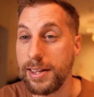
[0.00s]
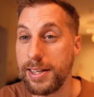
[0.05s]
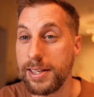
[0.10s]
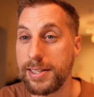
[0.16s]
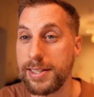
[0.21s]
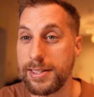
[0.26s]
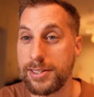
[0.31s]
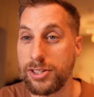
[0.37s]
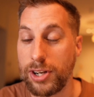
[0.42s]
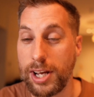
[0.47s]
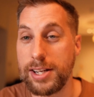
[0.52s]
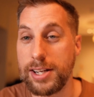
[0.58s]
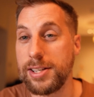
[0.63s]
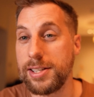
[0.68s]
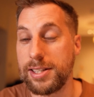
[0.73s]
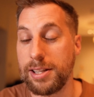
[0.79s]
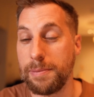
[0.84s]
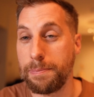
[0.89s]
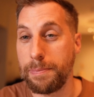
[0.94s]
This
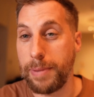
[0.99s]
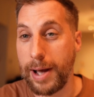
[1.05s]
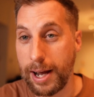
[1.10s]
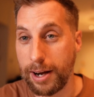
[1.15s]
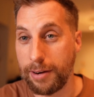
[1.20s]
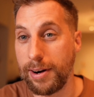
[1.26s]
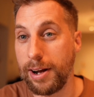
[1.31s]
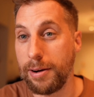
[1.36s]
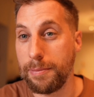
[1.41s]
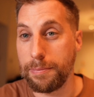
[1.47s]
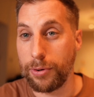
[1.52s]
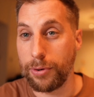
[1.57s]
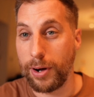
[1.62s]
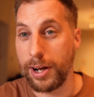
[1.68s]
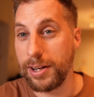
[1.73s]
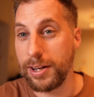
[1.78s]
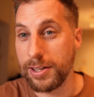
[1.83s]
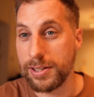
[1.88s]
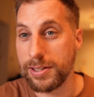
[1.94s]
changes the background
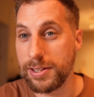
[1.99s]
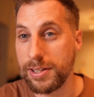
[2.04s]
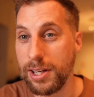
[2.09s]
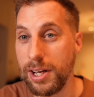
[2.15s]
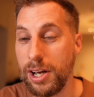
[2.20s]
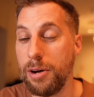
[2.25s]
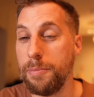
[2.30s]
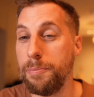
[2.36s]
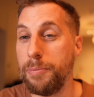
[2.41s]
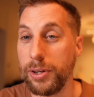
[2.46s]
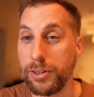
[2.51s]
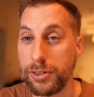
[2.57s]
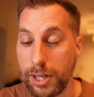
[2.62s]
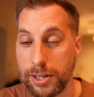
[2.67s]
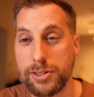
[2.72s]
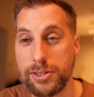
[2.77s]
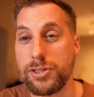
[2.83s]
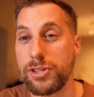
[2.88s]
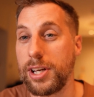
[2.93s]
brightness, but
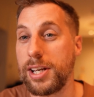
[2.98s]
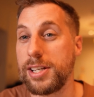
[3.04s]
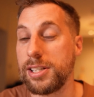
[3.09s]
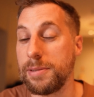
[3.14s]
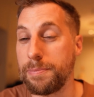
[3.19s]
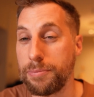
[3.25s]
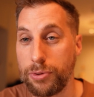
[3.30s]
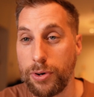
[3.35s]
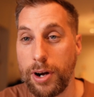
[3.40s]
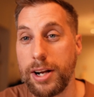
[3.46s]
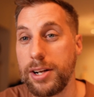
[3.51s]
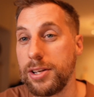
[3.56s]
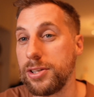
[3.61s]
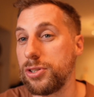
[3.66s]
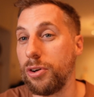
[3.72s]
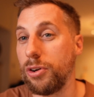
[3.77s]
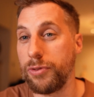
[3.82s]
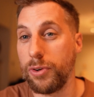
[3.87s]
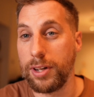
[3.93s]
doesn't change the
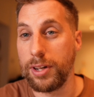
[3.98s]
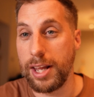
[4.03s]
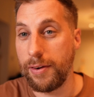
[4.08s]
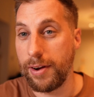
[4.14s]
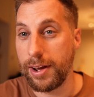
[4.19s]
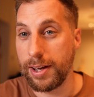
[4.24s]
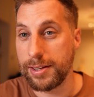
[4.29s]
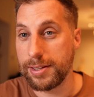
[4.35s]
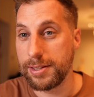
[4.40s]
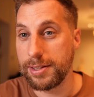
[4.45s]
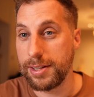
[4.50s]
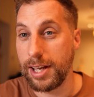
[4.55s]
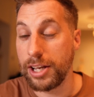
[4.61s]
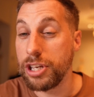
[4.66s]
brightness of your lyrics.